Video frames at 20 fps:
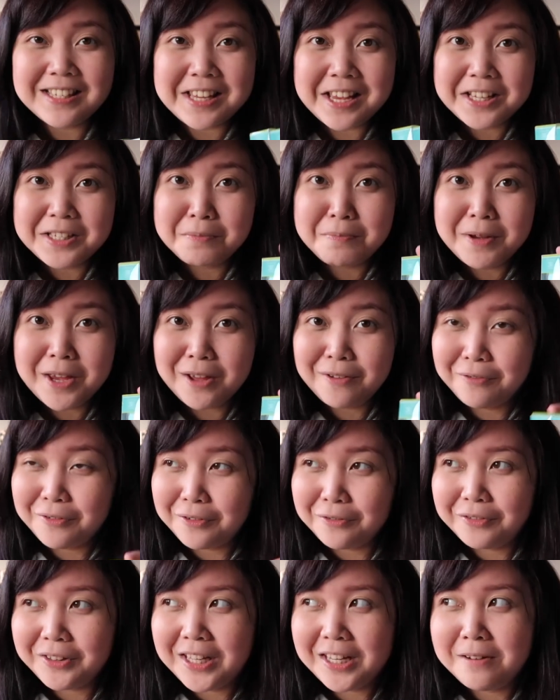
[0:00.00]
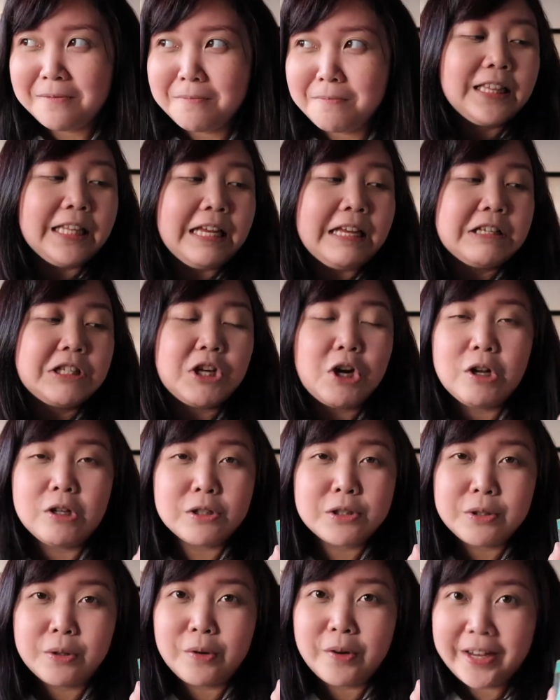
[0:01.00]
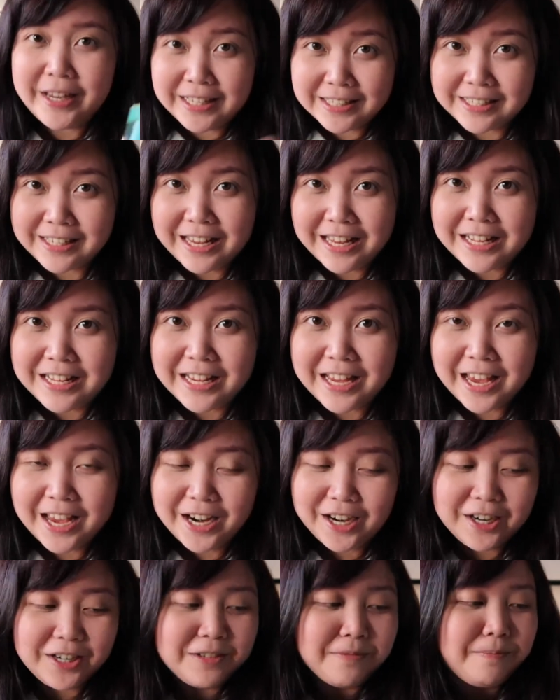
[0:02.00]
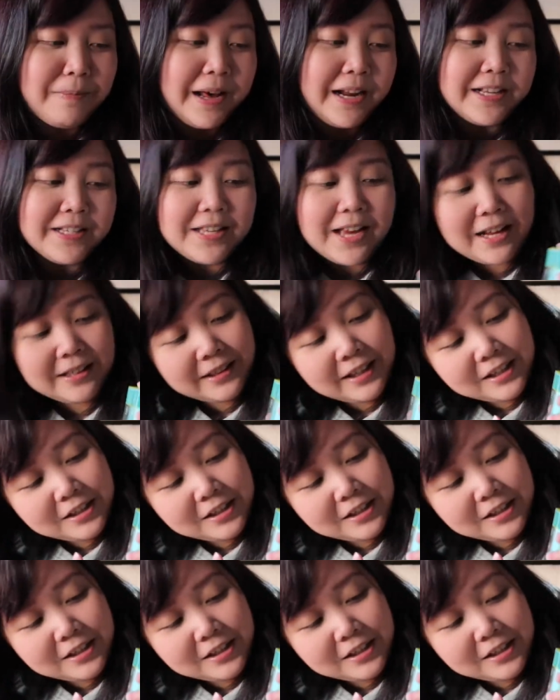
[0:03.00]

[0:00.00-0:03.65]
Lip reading: has SPF 15. It is also a skincare para sa